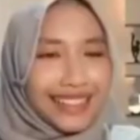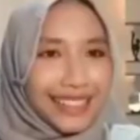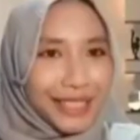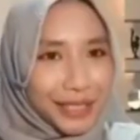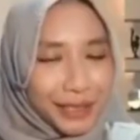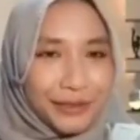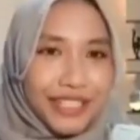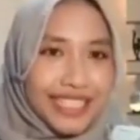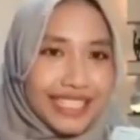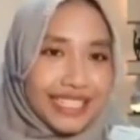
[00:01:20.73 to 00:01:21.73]
Thank you,
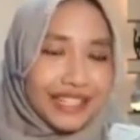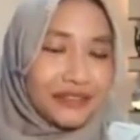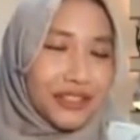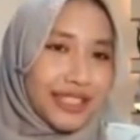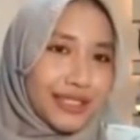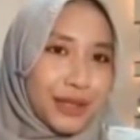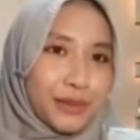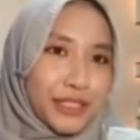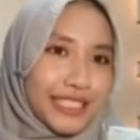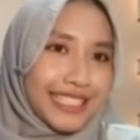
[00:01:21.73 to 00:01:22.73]
Fajira, for this
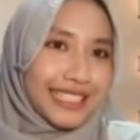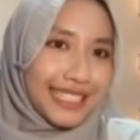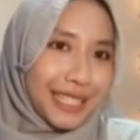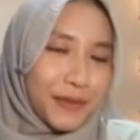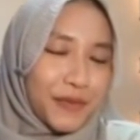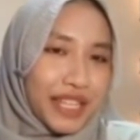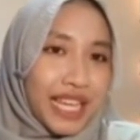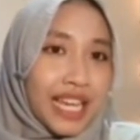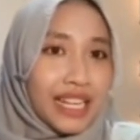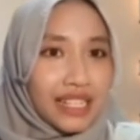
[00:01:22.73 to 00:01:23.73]
opportunity.
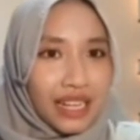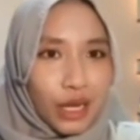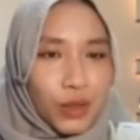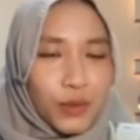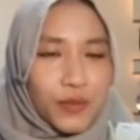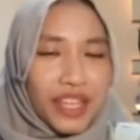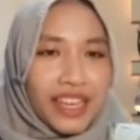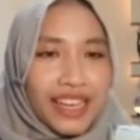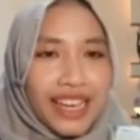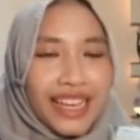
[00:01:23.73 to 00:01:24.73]
Now,
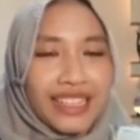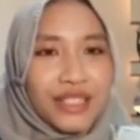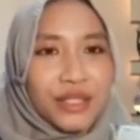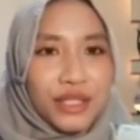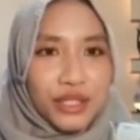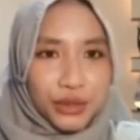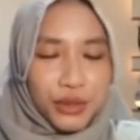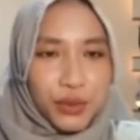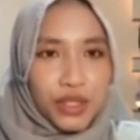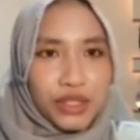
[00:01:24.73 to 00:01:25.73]
I'll
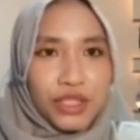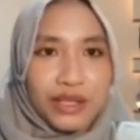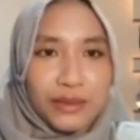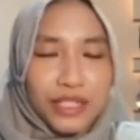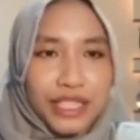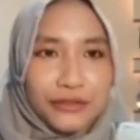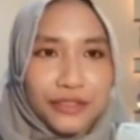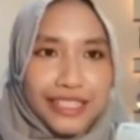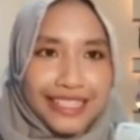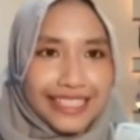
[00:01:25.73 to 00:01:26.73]
introduce what collaborative
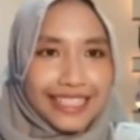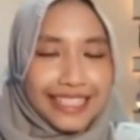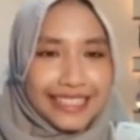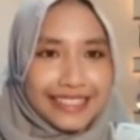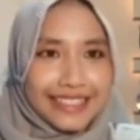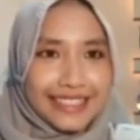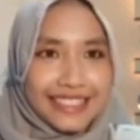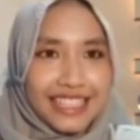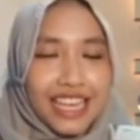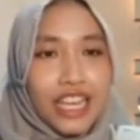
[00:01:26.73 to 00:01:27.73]
learning is,
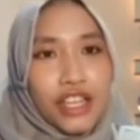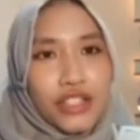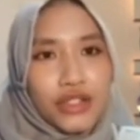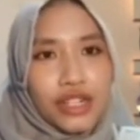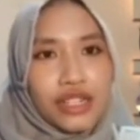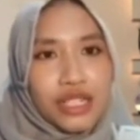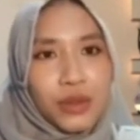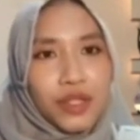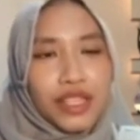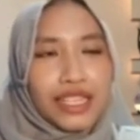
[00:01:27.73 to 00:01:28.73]

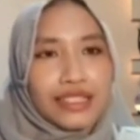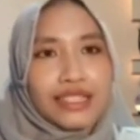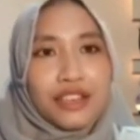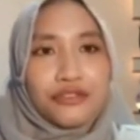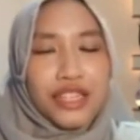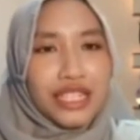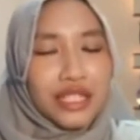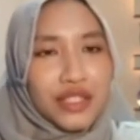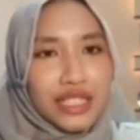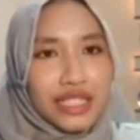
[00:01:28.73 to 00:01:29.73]
starting with its
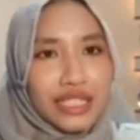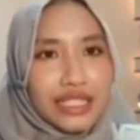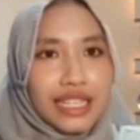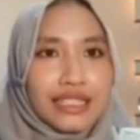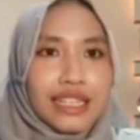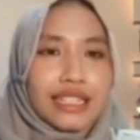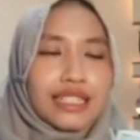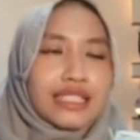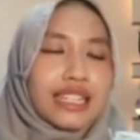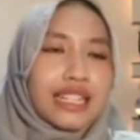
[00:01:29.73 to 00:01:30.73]
definitions, then
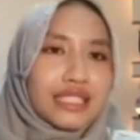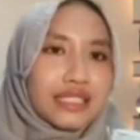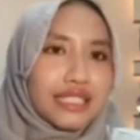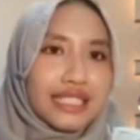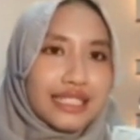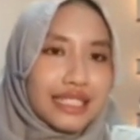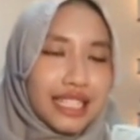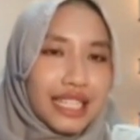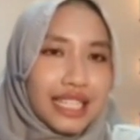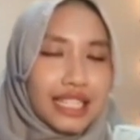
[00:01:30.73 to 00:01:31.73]
its
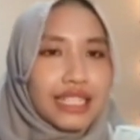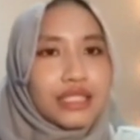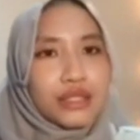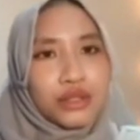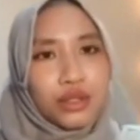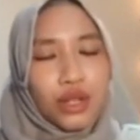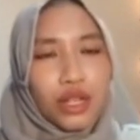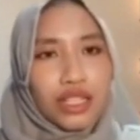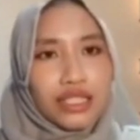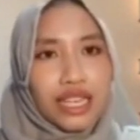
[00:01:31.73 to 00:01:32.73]
characteristics,
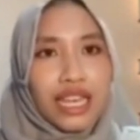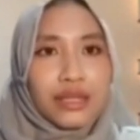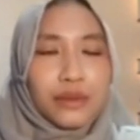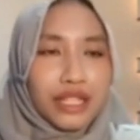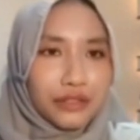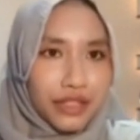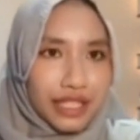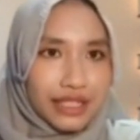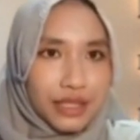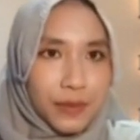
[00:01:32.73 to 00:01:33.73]
goals, and
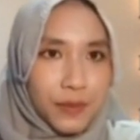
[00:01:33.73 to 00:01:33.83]
benefits.